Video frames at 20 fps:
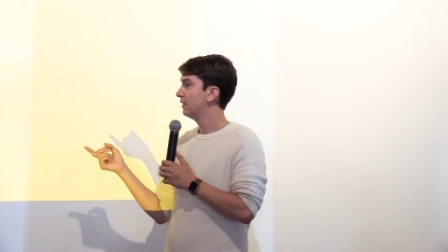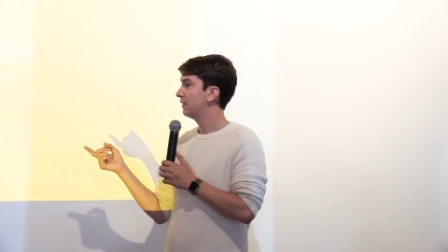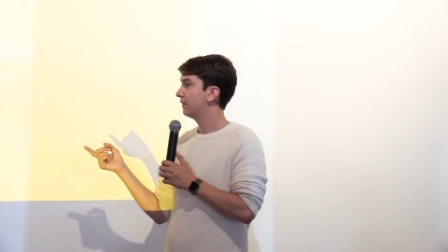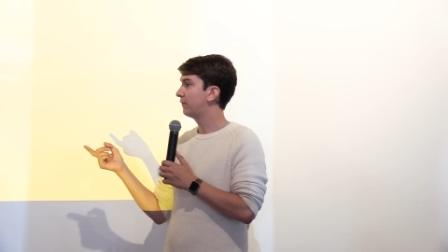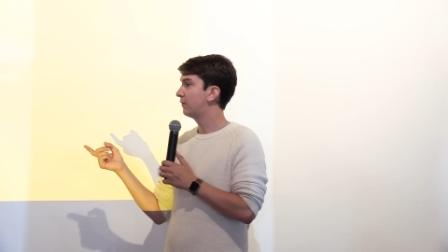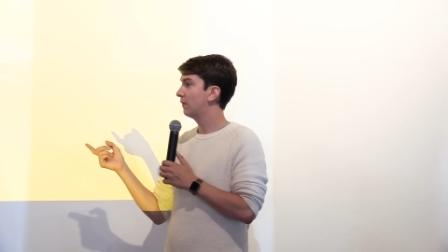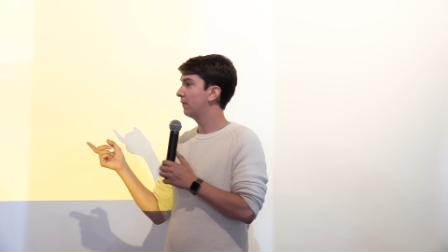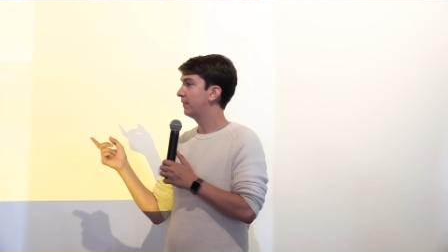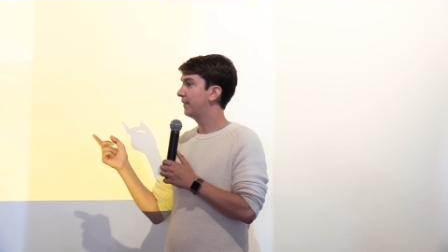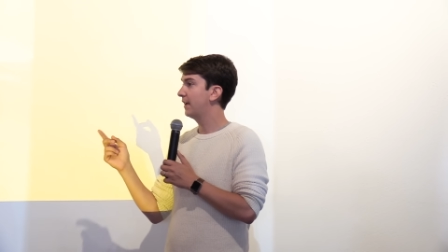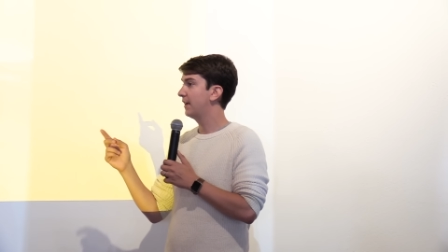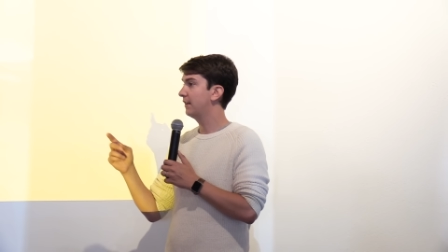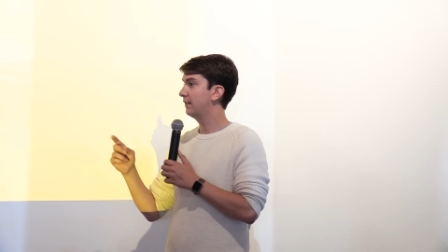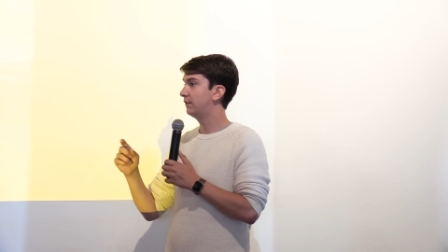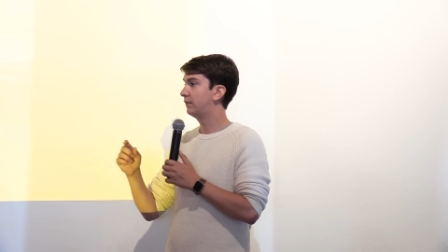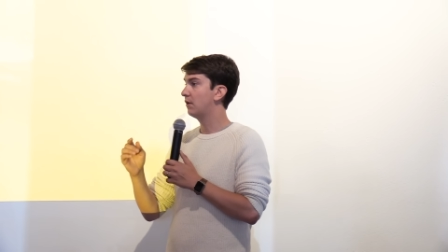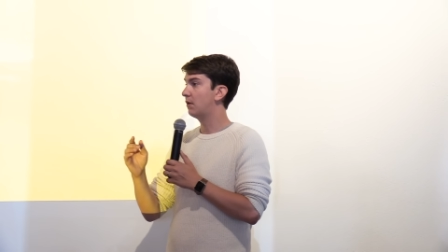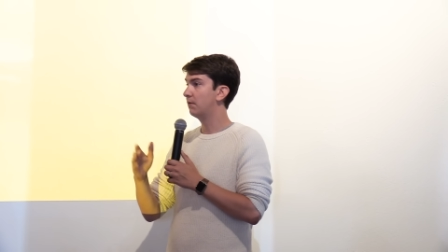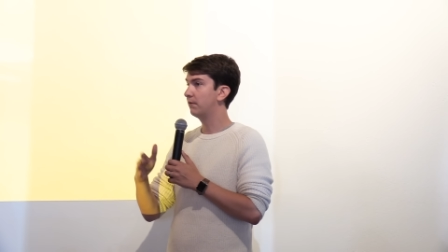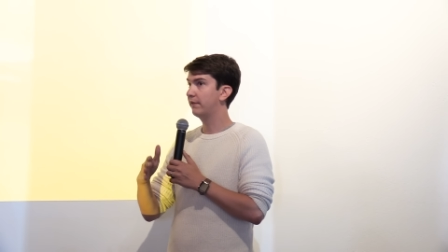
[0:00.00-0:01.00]
So they
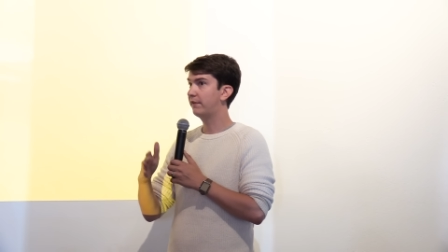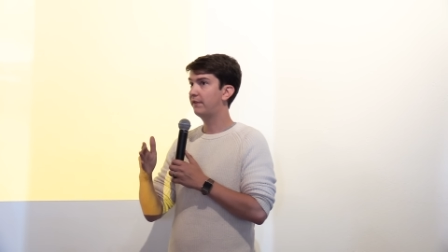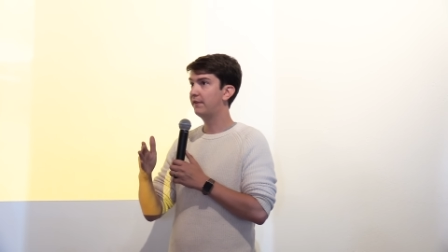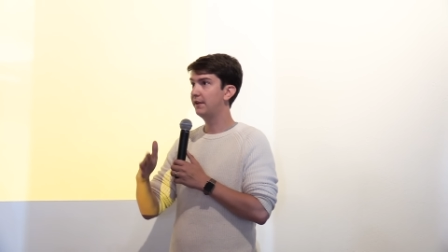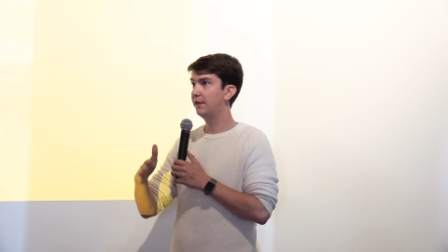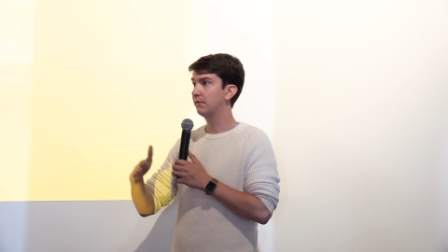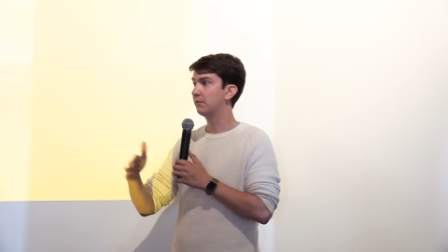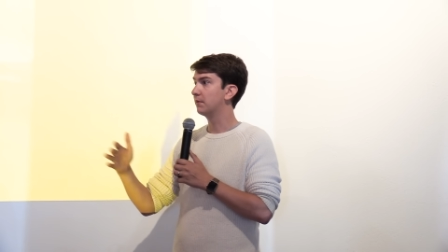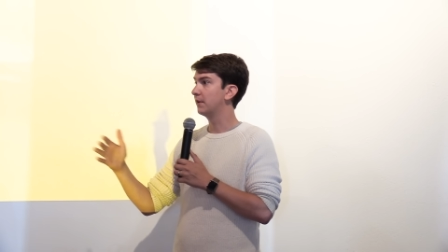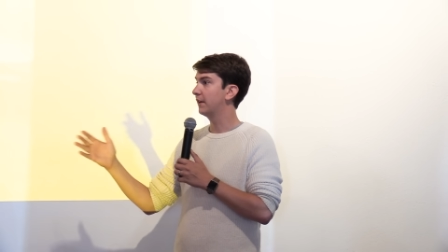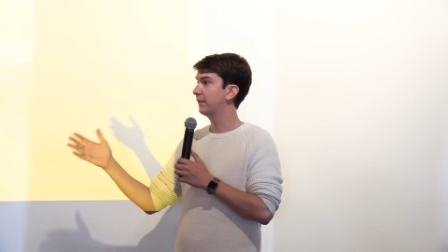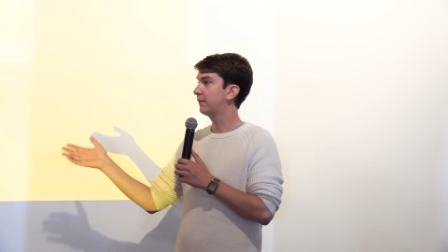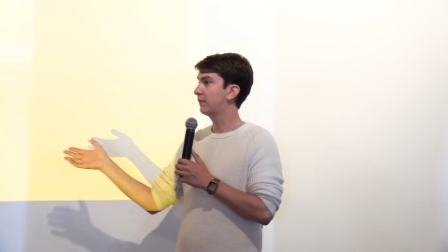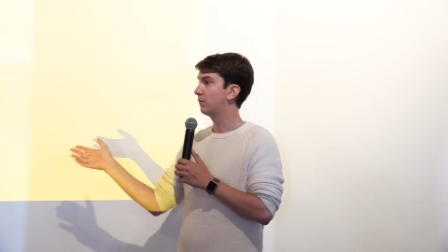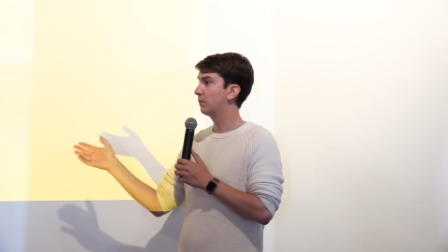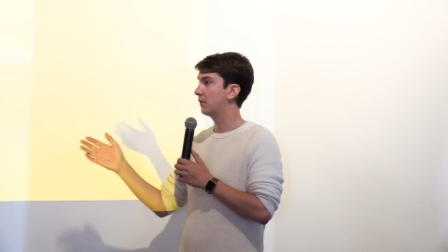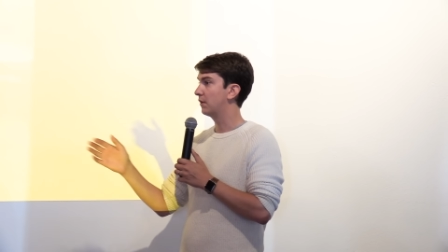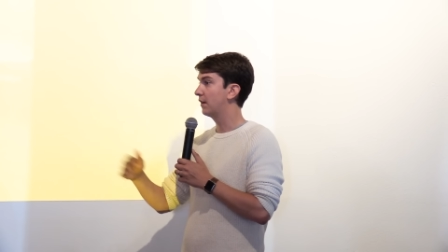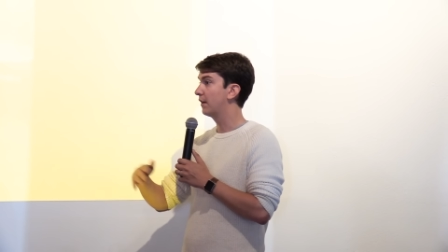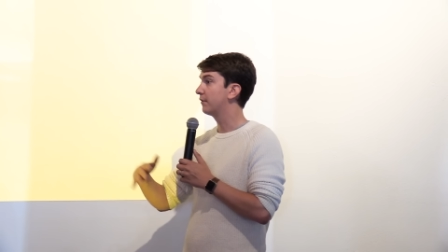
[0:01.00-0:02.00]
don't see
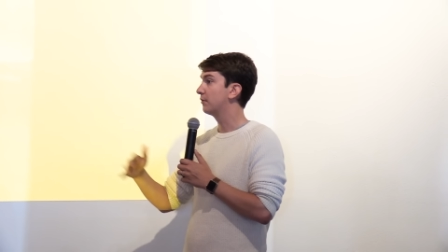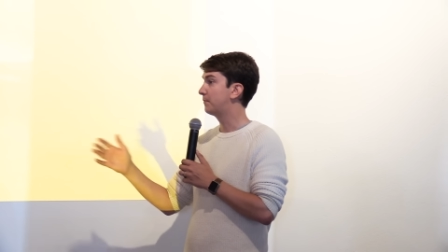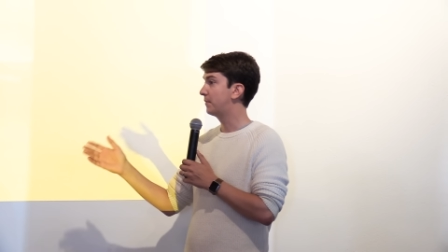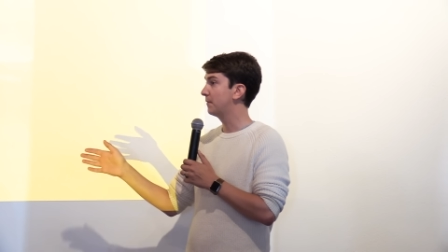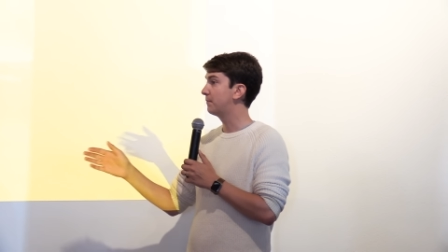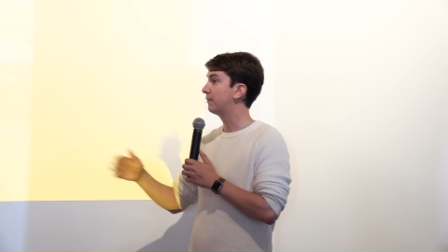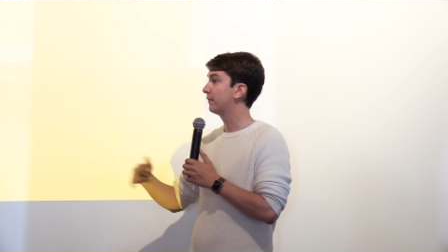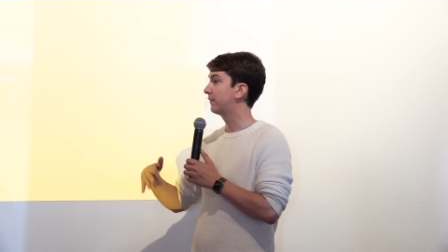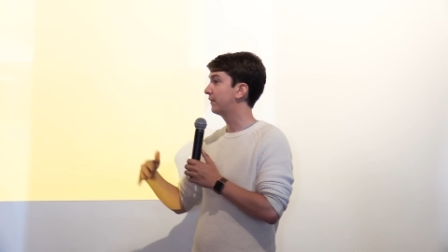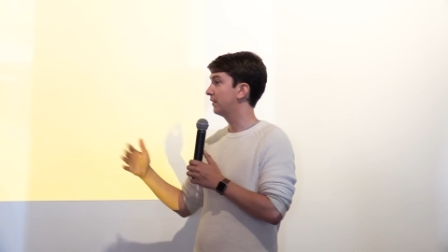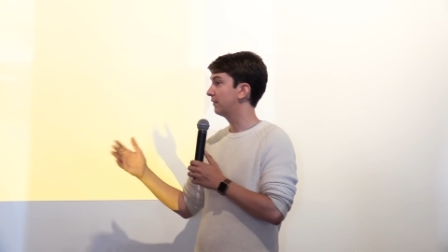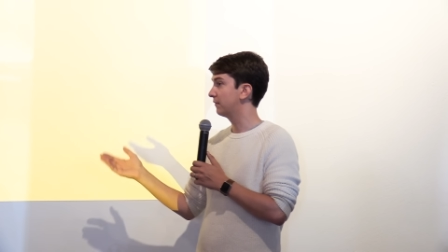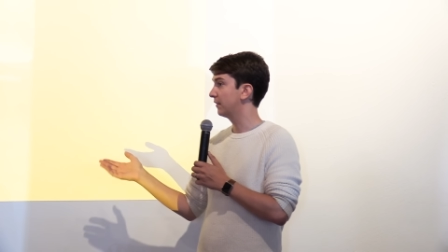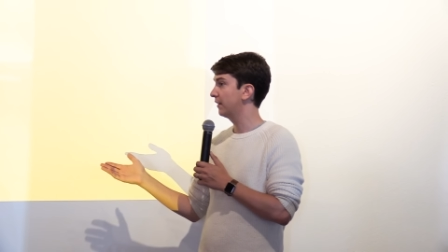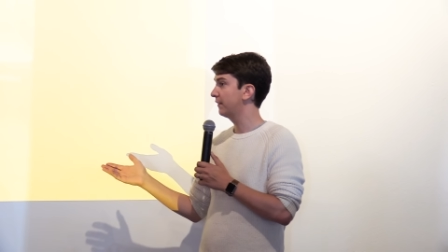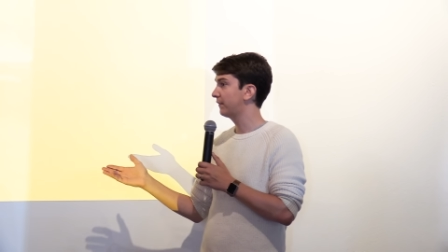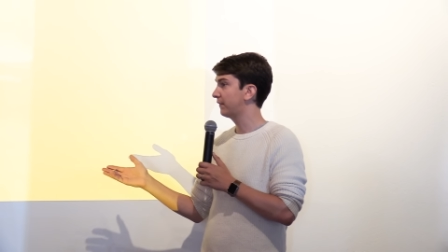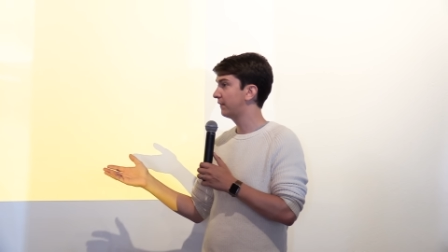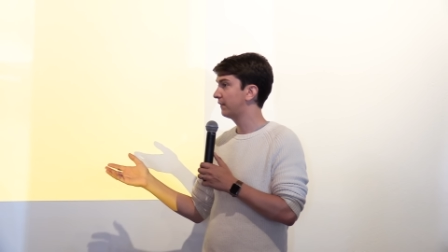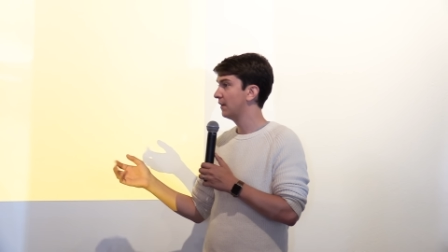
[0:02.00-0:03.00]
risks where other people see
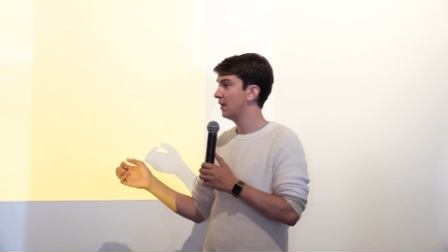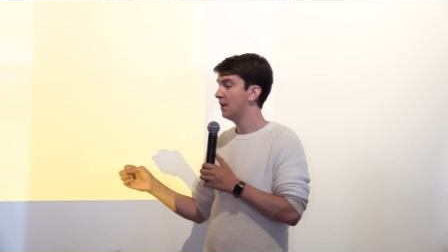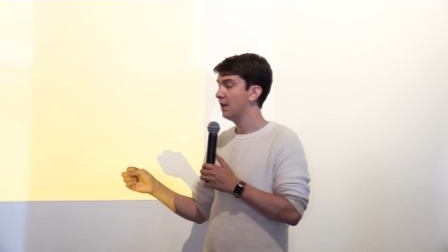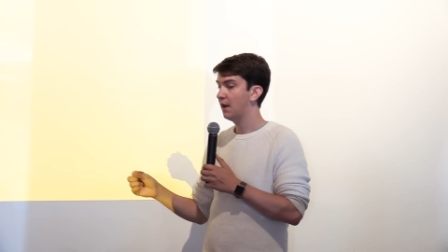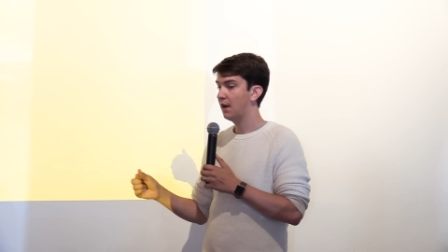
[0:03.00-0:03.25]
risks.